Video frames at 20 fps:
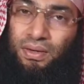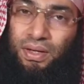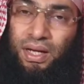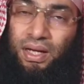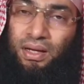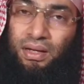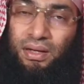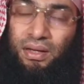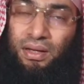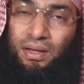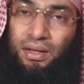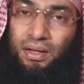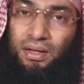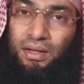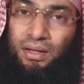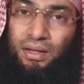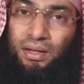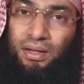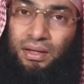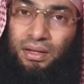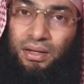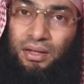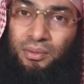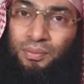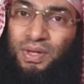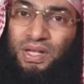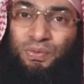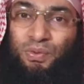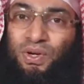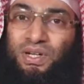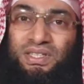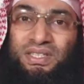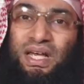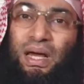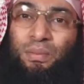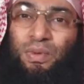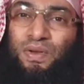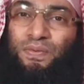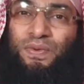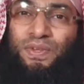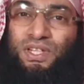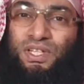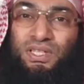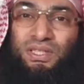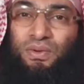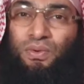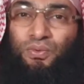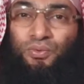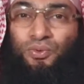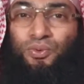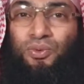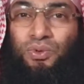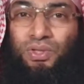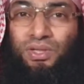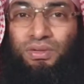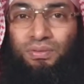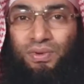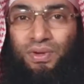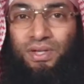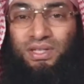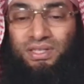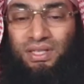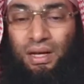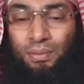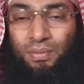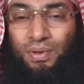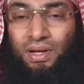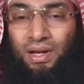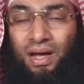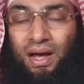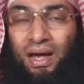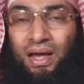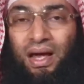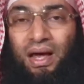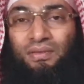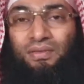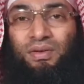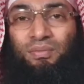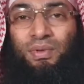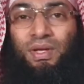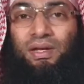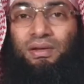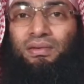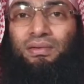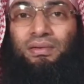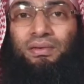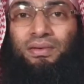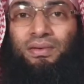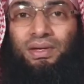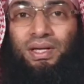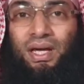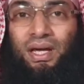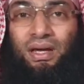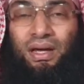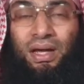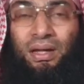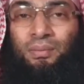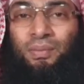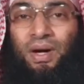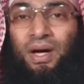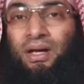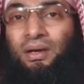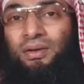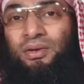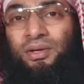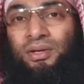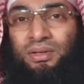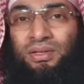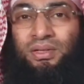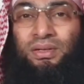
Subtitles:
Okay? But for example, if it is food, for example, I have a meal, okay, and my